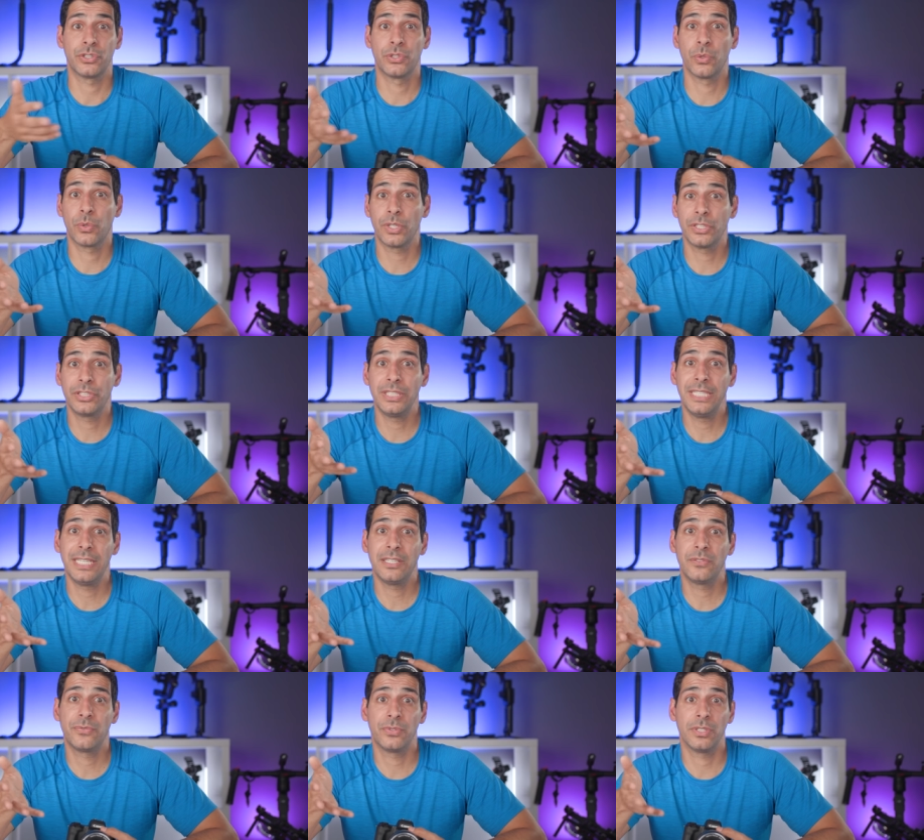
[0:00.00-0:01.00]
storage
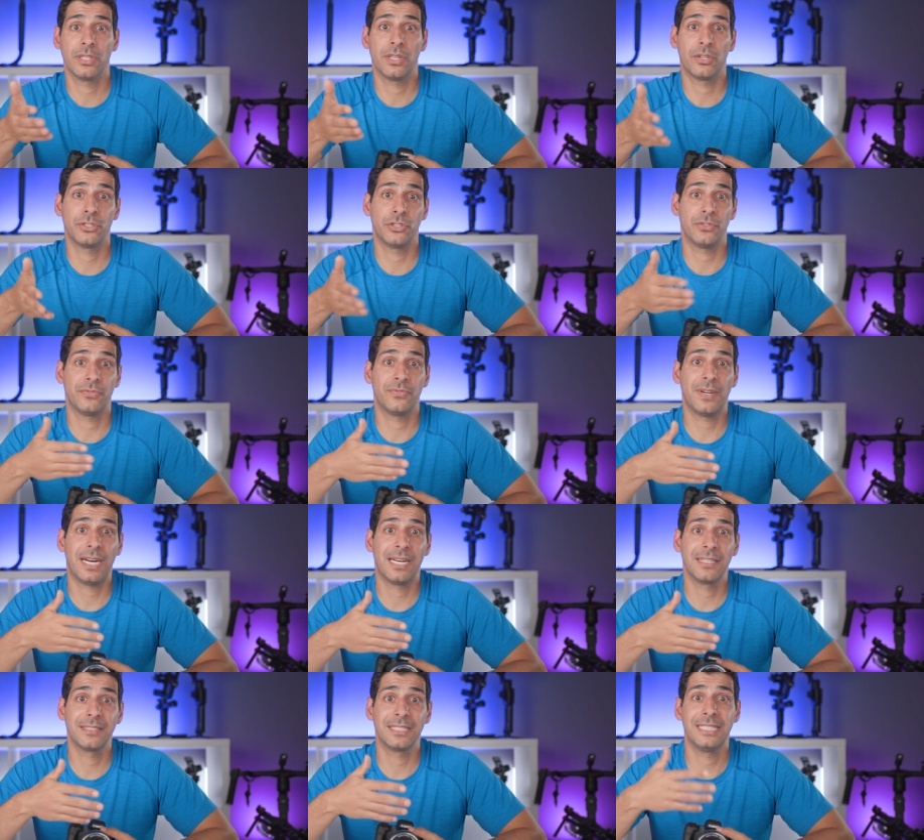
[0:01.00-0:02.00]
needed for the larger
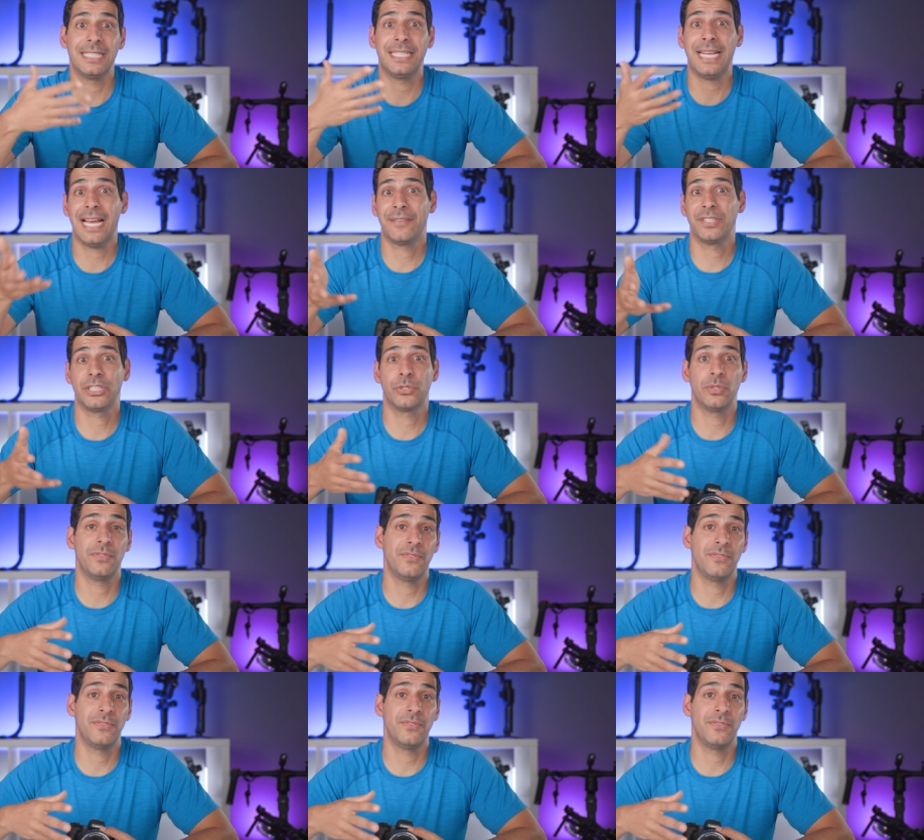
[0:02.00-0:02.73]
files and then having to